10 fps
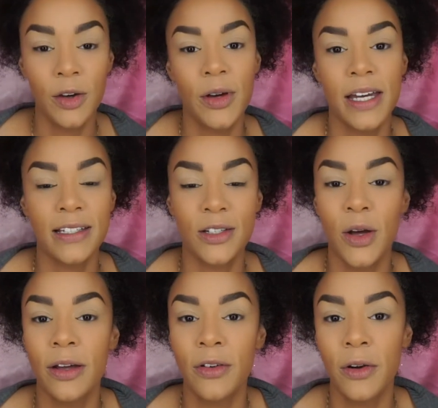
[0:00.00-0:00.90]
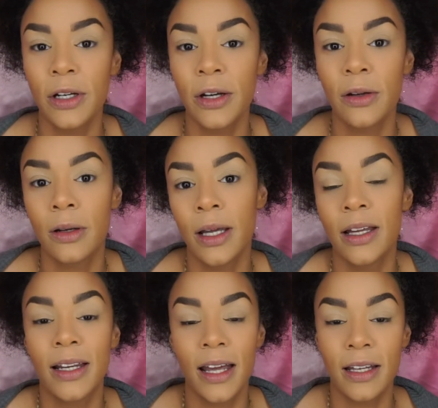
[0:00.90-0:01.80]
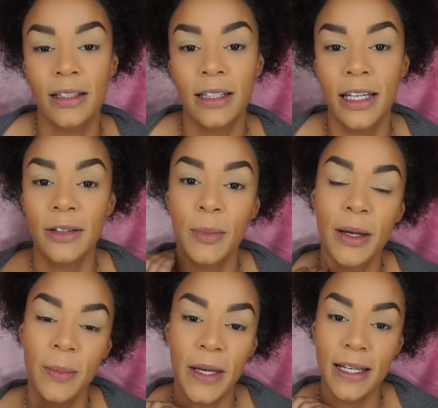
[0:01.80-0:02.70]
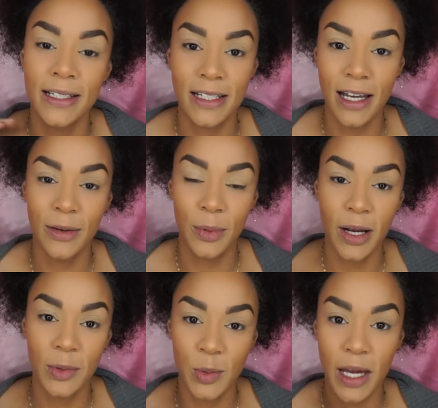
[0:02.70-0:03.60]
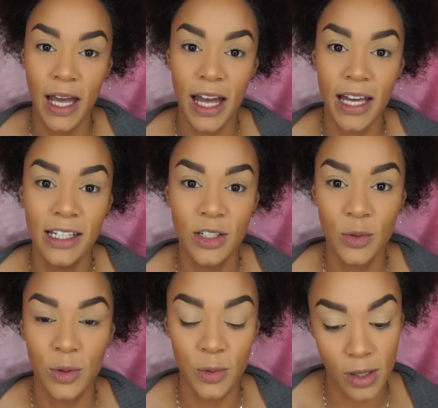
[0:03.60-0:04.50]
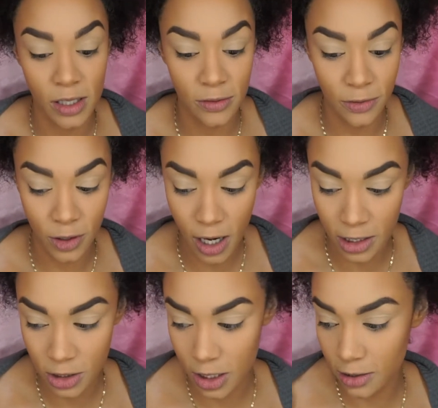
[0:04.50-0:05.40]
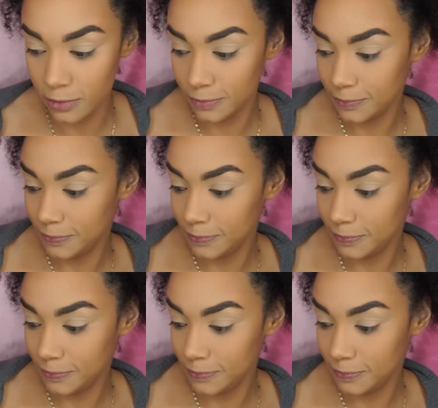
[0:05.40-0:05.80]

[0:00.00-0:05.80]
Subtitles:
Okay, so I've already gone ahead and laid my base and primed my eyes, so we're ready for eyeshadow.